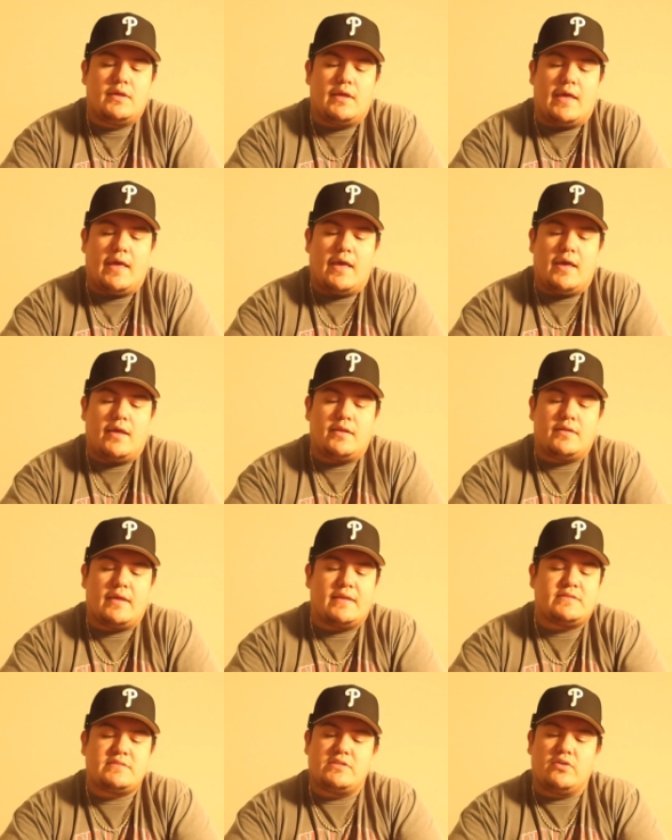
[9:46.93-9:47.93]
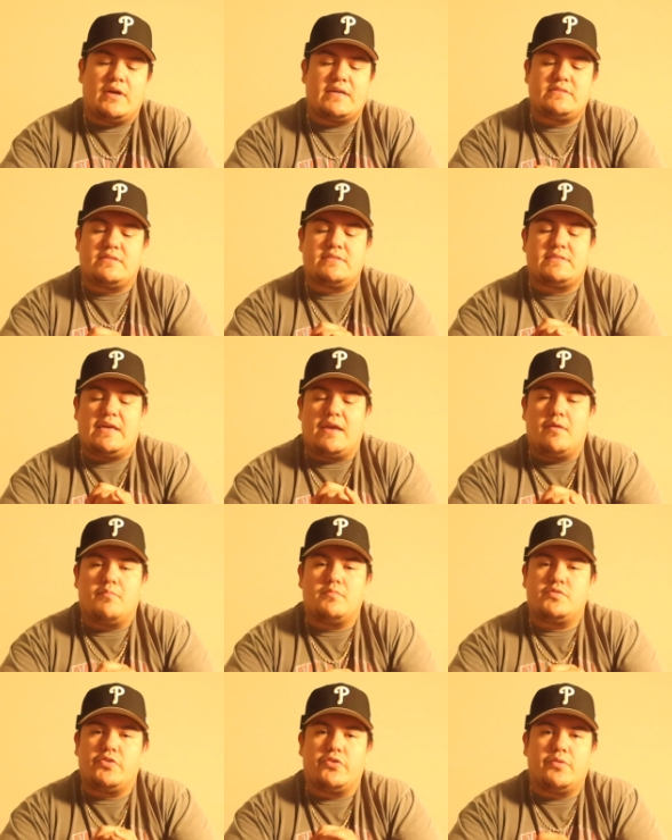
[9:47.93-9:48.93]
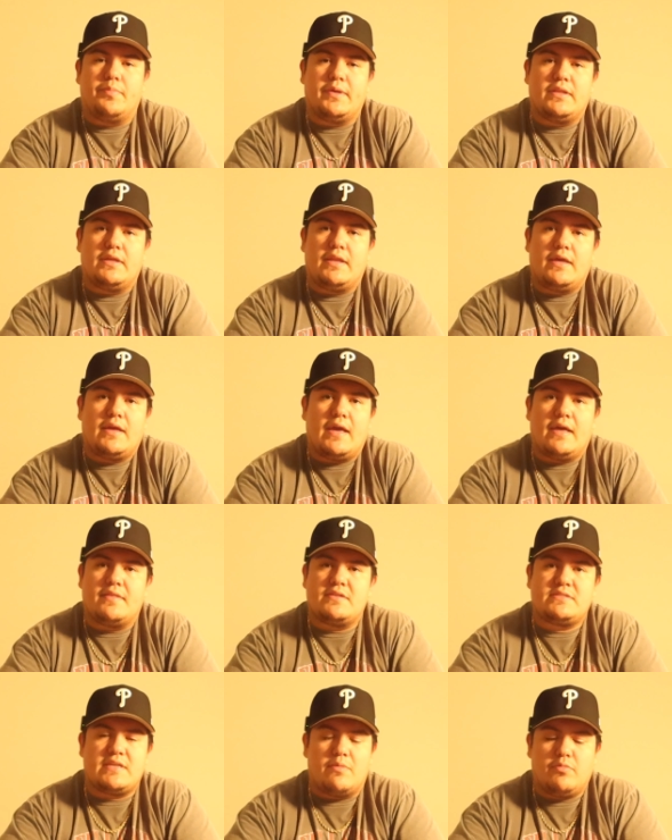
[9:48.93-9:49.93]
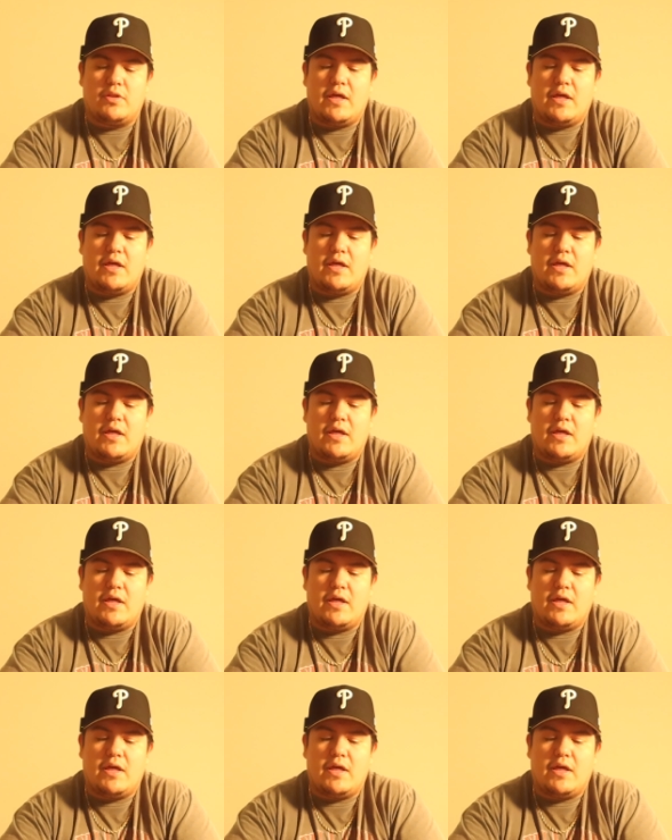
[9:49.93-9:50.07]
and it still has the same durability and the same